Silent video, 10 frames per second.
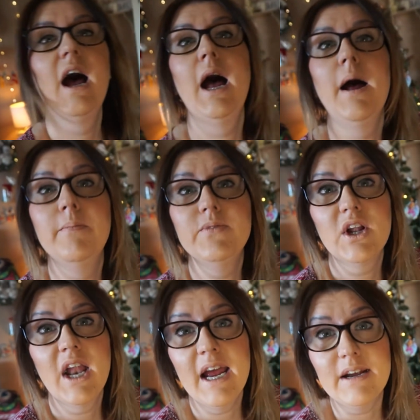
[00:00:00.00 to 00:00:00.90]

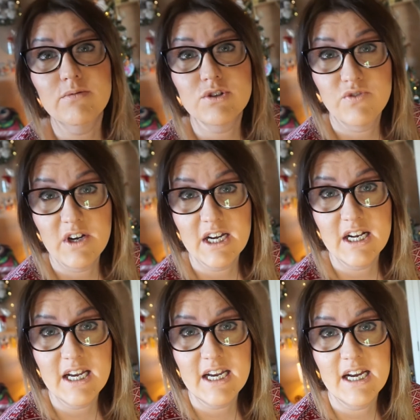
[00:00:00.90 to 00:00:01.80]
the light was
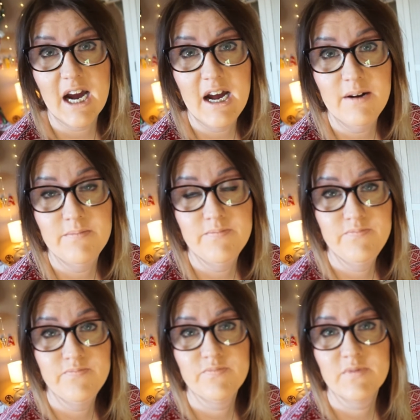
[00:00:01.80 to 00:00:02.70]
really an
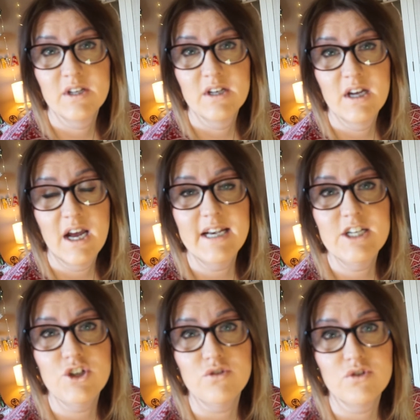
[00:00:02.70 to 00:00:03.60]

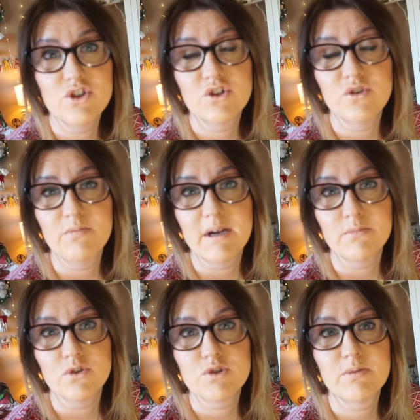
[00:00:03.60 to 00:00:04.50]
issue, because you couldn't make
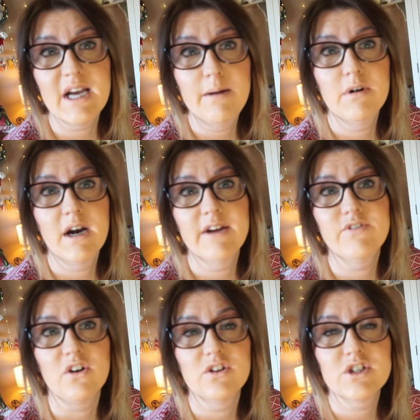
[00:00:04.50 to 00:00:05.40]
much. The camera I've
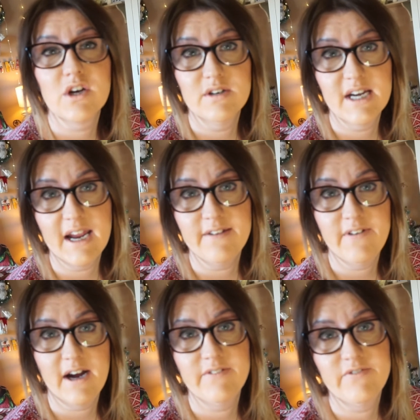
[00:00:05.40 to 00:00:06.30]
got, the Sony
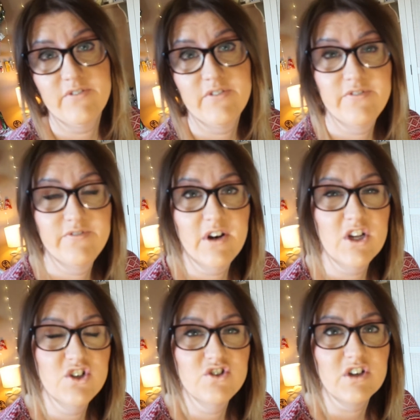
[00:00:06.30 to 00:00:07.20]

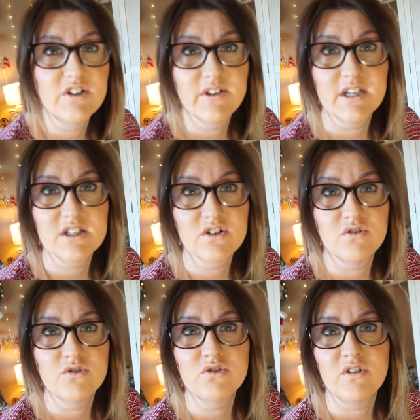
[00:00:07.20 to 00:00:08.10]
A500 I think it's
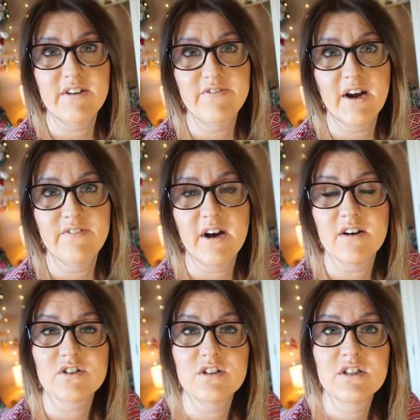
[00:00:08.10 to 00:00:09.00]
called, or
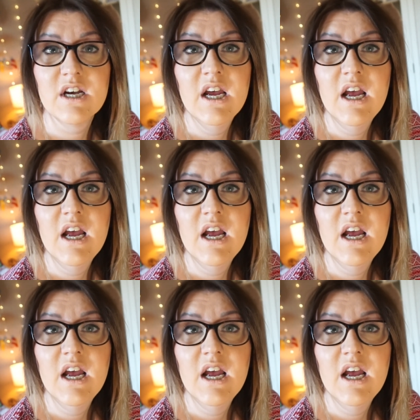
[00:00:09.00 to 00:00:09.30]
A5000,